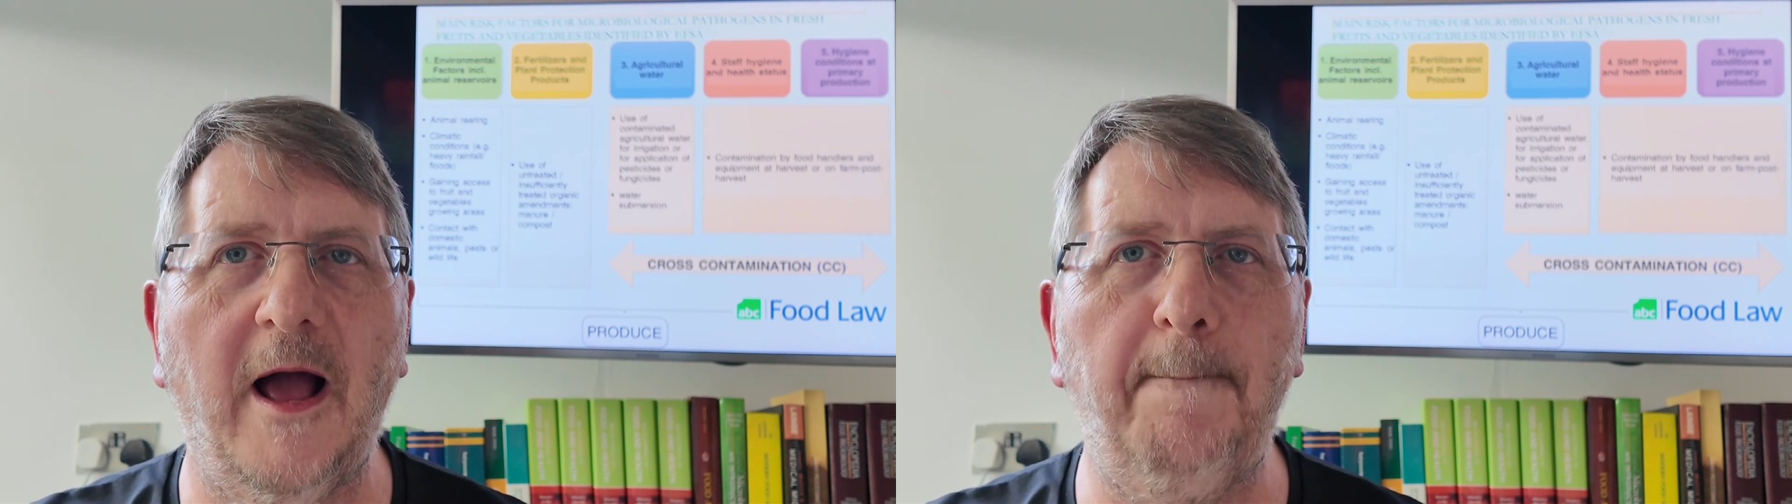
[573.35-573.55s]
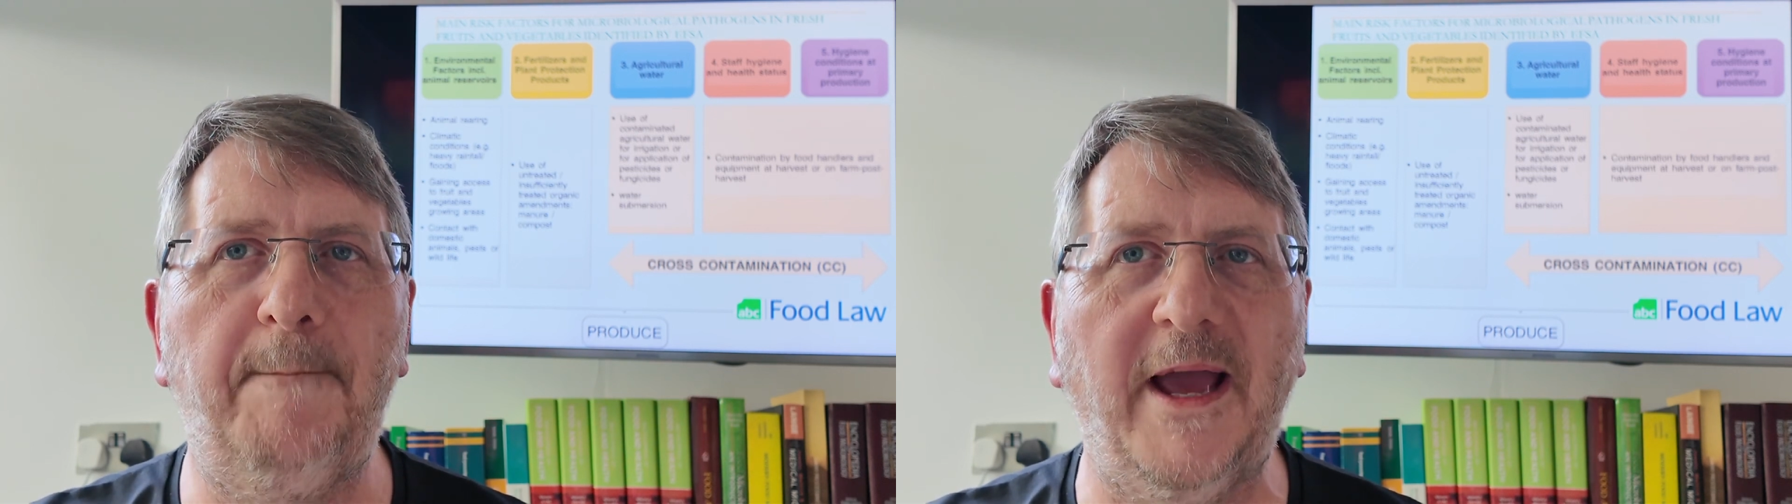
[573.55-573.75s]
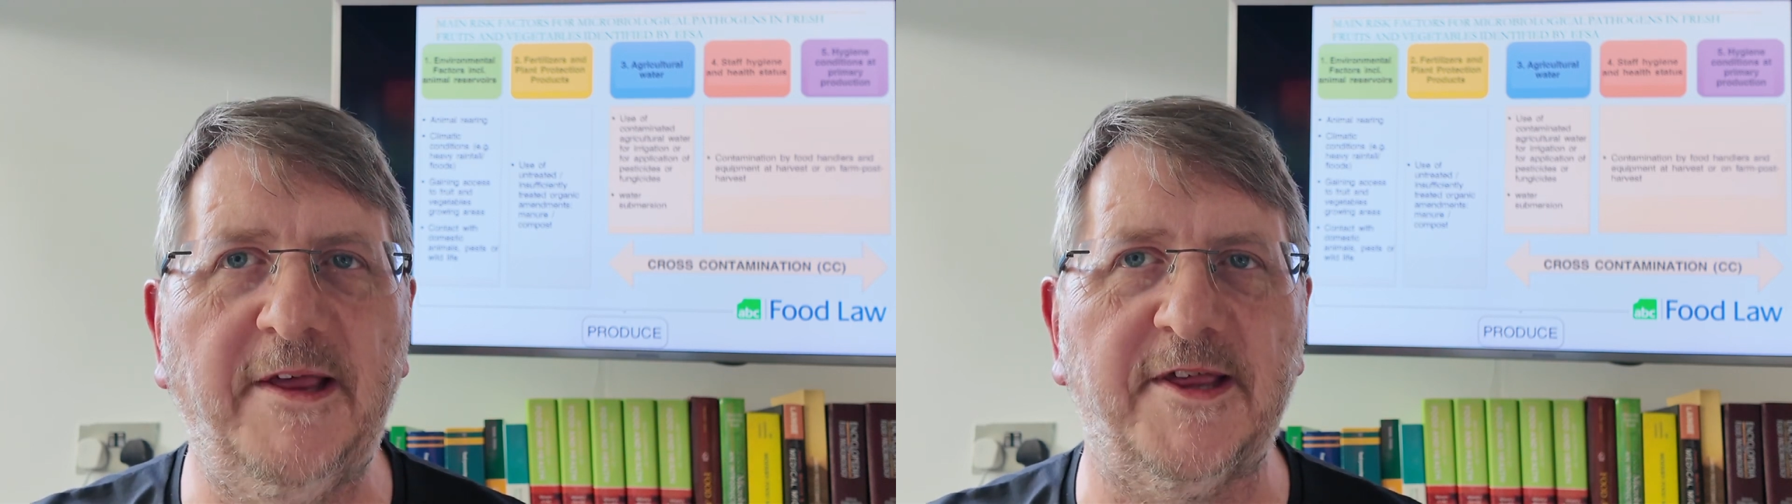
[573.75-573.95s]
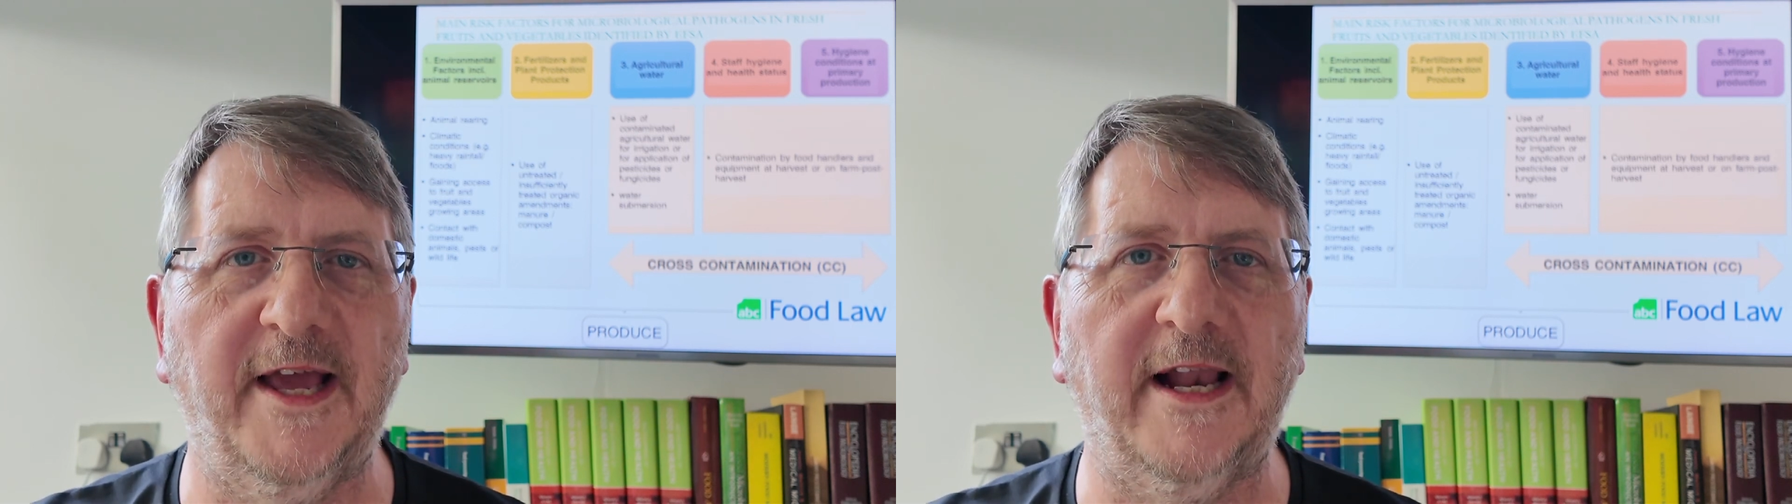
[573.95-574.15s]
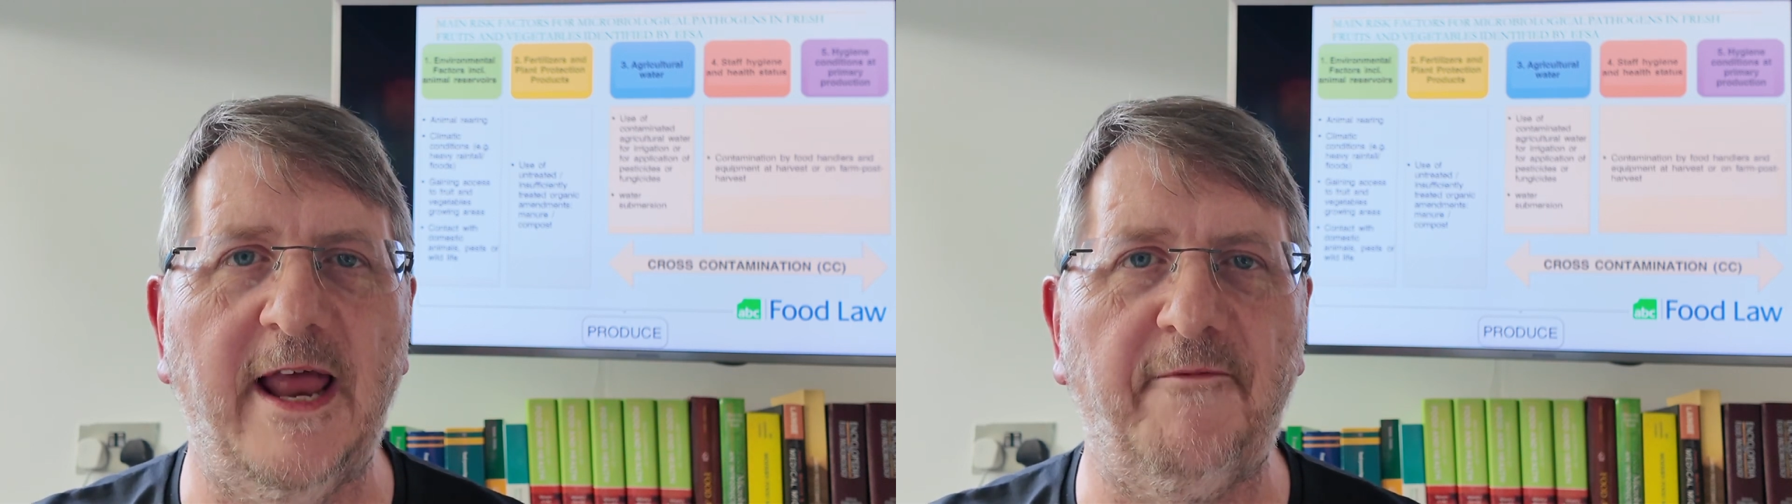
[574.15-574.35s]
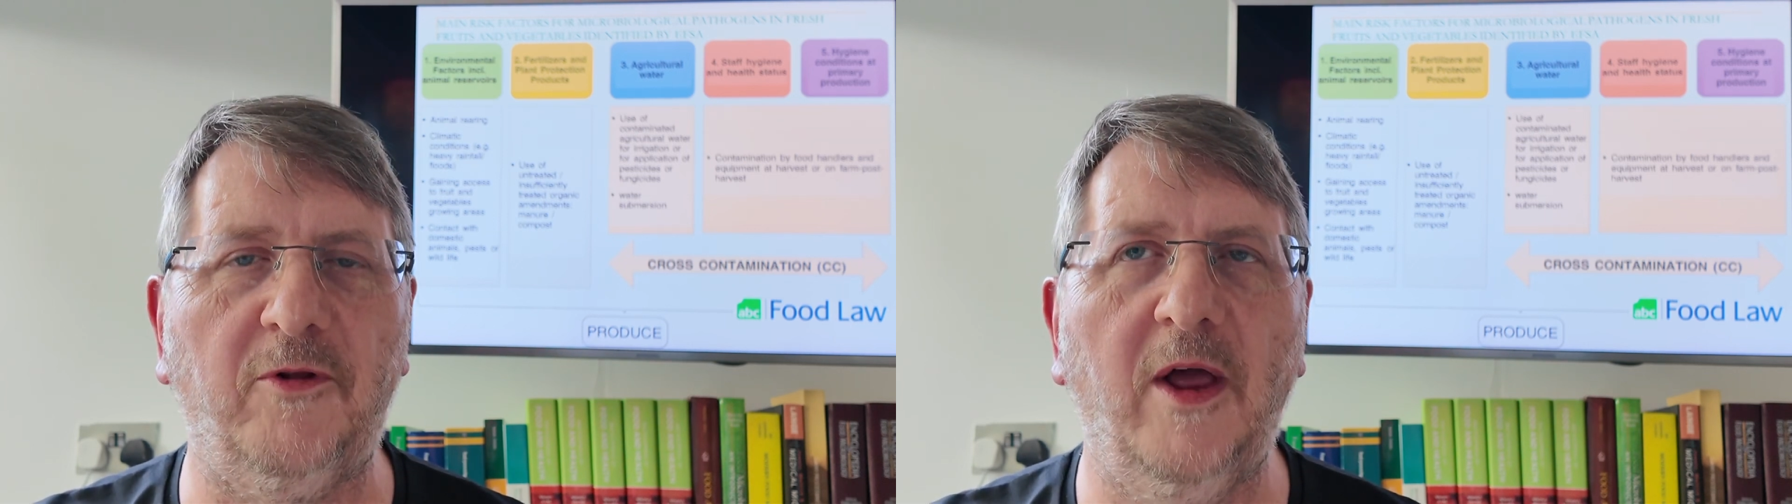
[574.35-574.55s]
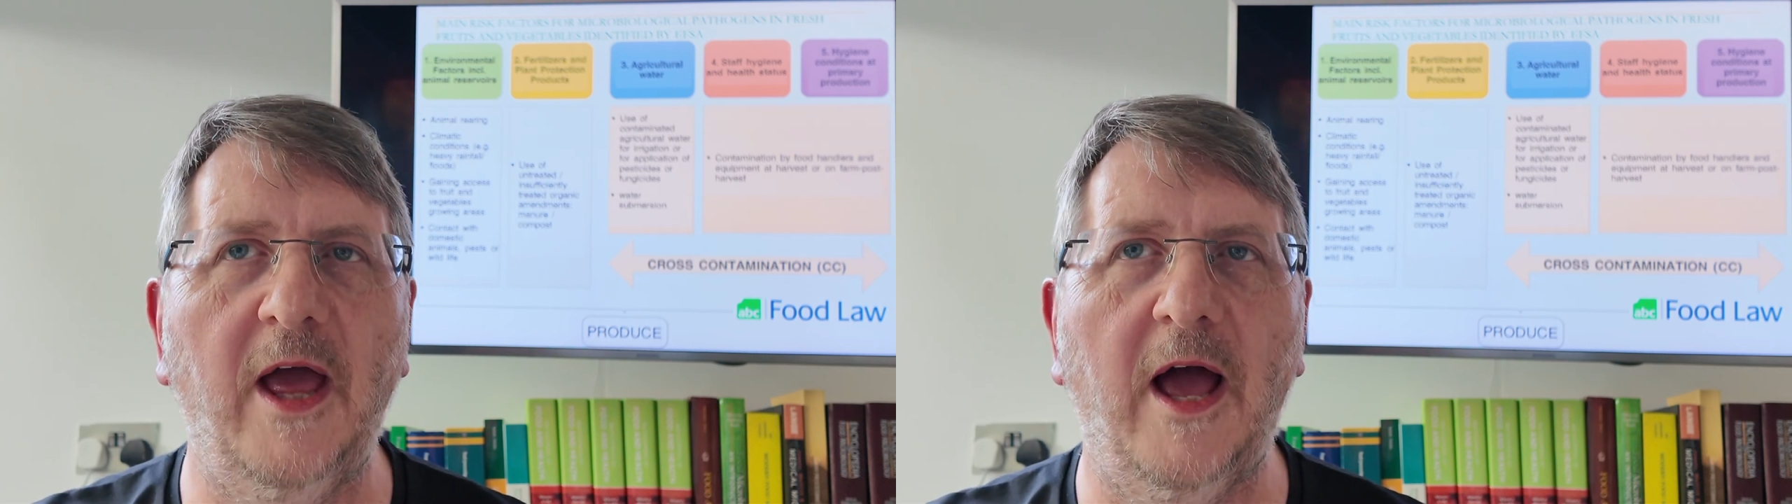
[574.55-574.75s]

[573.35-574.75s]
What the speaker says: basic level.